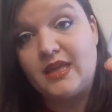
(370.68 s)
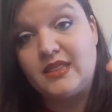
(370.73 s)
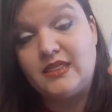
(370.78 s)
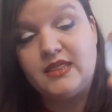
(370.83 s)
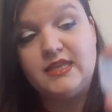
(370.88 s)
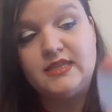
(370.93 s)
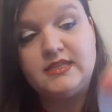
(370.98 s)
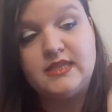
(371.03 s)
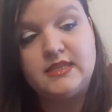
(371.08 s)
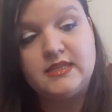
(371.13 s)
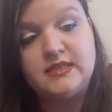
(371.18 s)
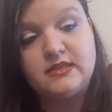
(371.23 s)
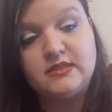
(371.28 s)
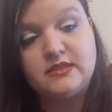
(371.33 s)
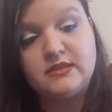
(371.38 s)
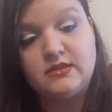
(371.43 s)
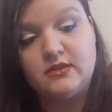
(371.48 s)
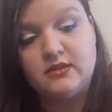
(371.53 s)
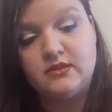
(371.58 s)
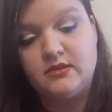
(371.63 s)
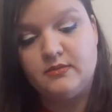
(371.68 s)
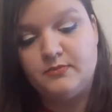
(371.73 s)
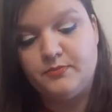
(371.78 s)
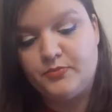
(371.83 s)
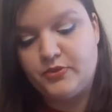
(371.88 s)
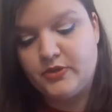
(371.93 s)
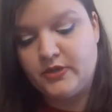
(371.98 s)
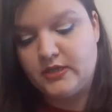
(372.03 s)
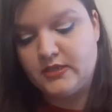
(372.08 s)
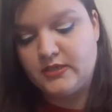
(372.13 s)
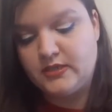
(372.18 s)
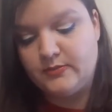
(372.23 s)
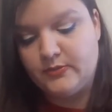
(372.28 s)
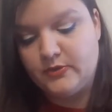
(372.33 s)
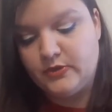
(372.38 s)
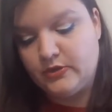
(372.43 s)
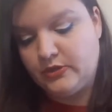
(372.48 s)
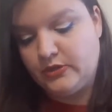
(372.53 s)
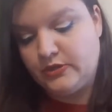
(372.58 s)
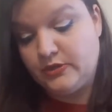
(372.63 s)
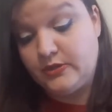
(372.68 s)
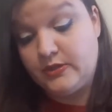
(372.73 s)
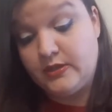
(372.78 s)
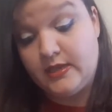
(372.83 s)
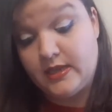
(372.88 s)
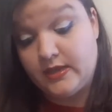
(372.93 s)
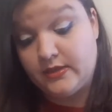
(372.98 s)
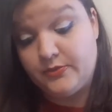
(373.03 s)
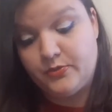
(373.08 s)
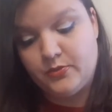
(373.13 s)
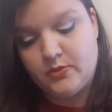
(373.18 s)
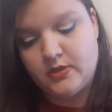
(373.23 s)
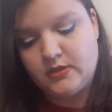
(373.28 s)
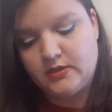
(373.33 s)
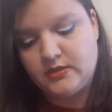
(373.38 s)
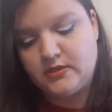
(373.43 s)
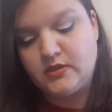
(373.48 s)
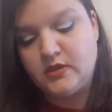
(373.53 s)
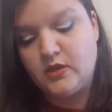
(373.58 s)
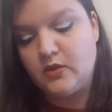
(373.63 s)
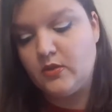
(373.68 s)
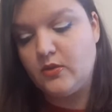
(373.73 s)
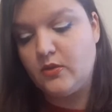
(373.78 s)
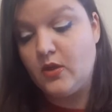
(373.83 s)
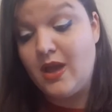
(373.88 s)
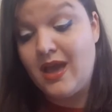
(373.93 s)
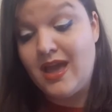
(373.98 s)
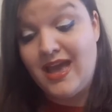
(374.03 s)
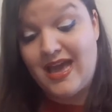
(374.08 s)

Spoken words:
This is pretty similar to the other one, so